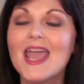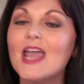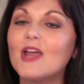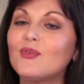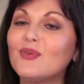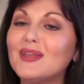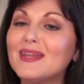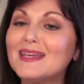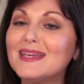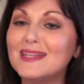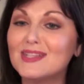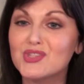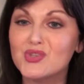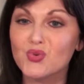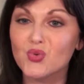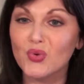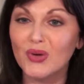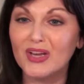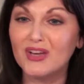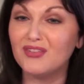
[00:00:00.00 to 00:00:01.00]
it really gets
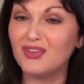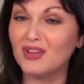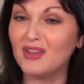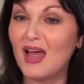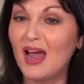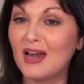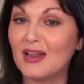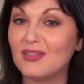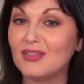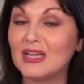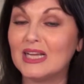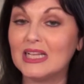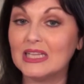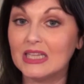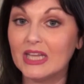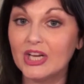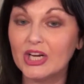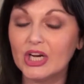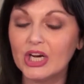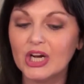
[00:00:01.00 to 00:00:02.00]
rid of a lot of the
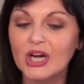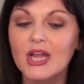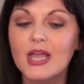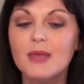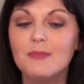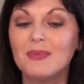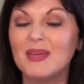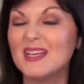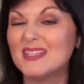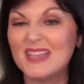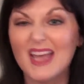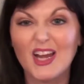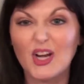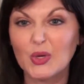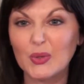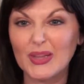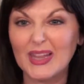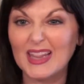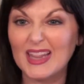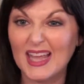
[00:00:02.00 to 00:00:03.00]
glitter, because I
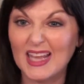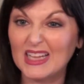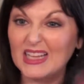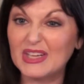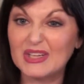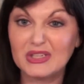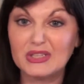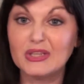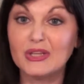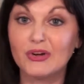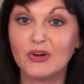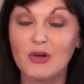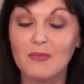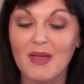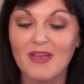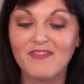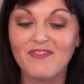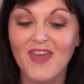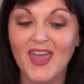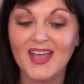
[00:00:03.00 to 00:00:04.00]
don't really like a lot of glitter on
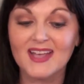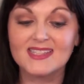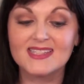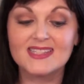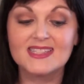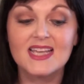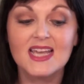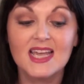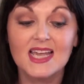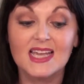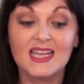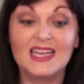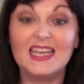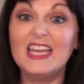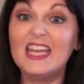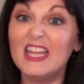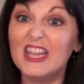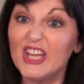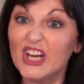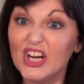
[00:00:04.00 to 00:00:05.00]
my face
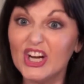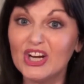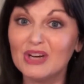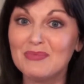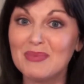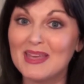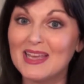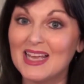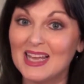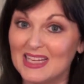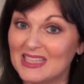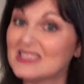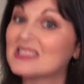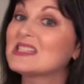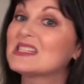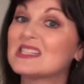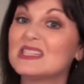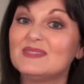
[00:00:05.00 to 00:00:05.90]
either, because